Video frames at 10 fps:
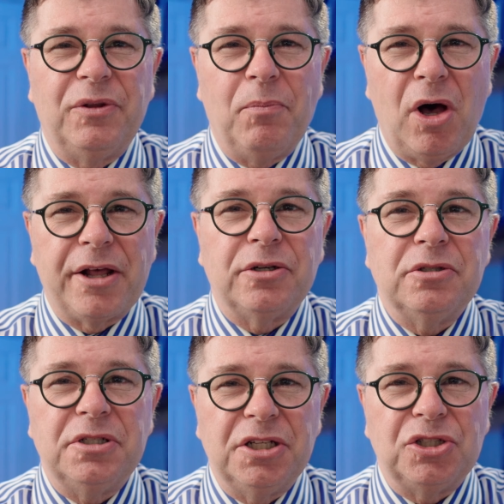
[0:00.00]
the
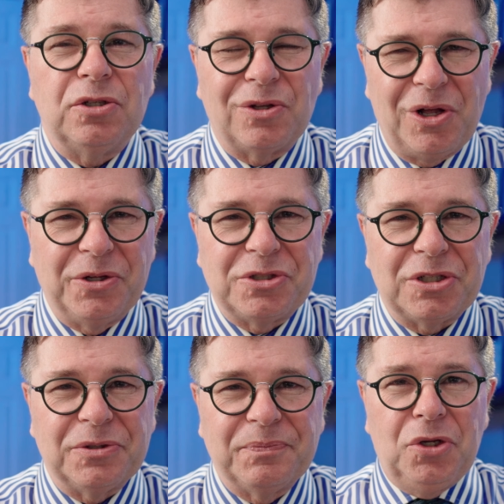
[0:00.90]
modern digital
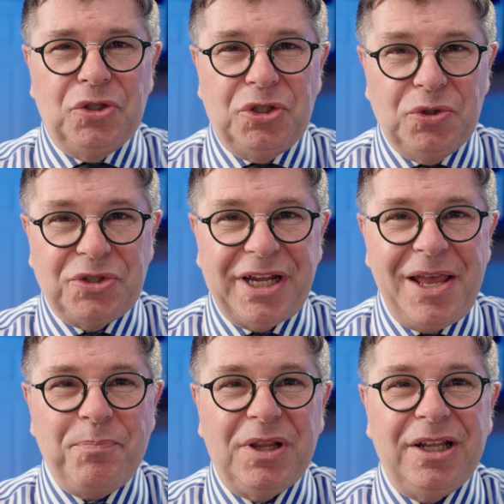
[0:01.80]
culture.
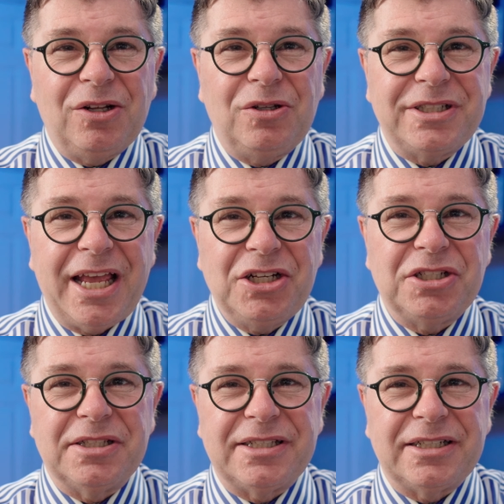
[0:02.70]
Tuesday, political
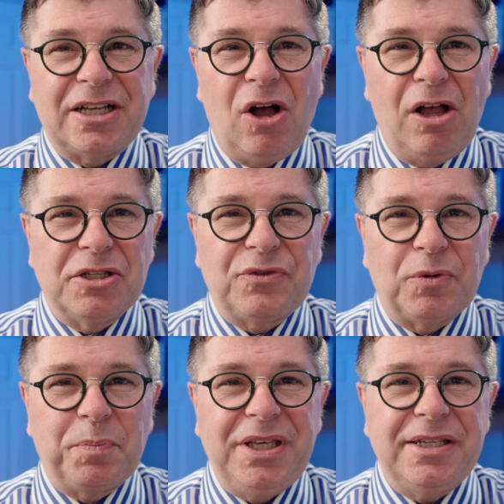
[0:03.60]
tensions and calls
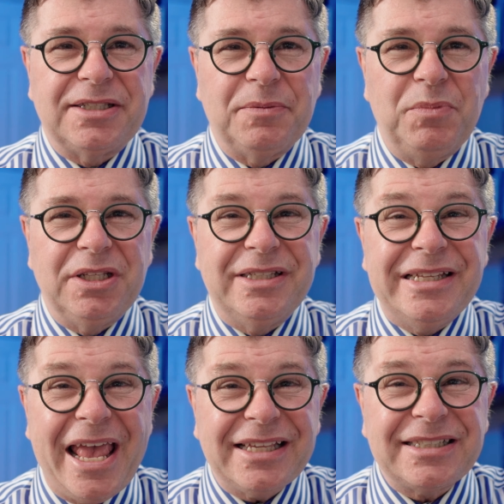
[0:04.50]
for peace amid
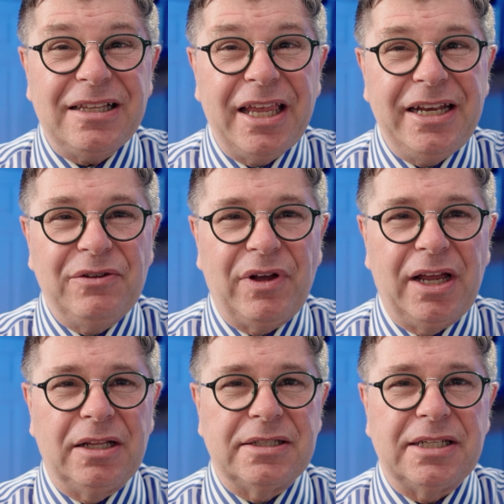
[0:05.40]
escalating
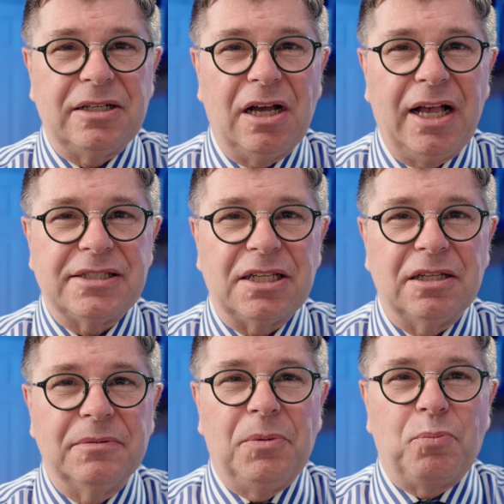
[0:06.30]
violence in
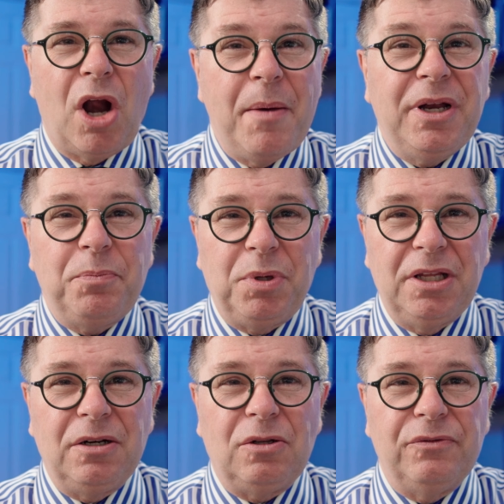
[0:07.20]
Gaza. Prominent
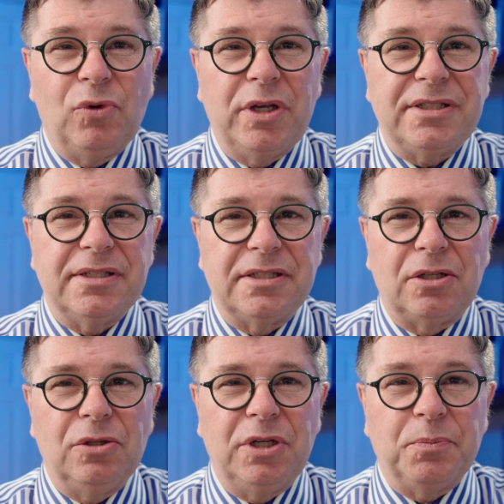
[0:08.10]
political voices,
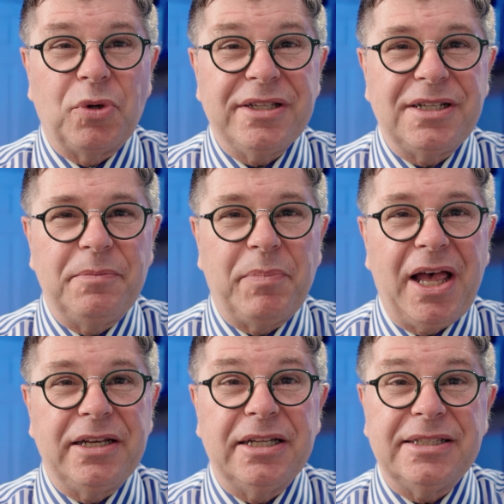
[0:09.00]
including President
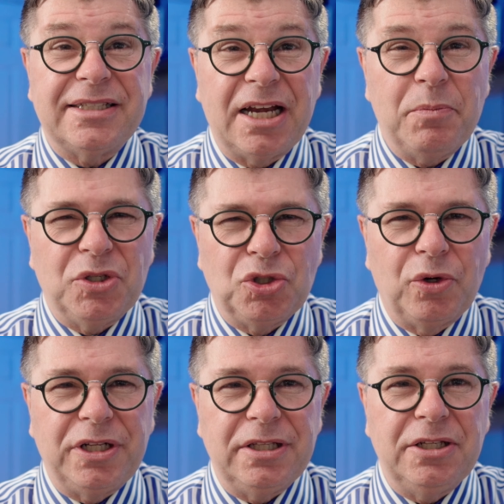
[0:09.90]
Biden and Senate
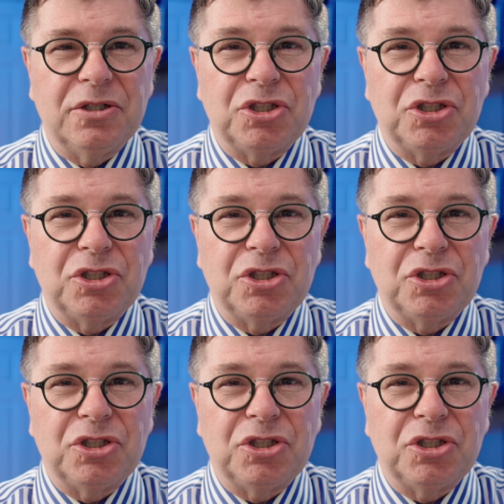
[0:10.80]
Majority Leader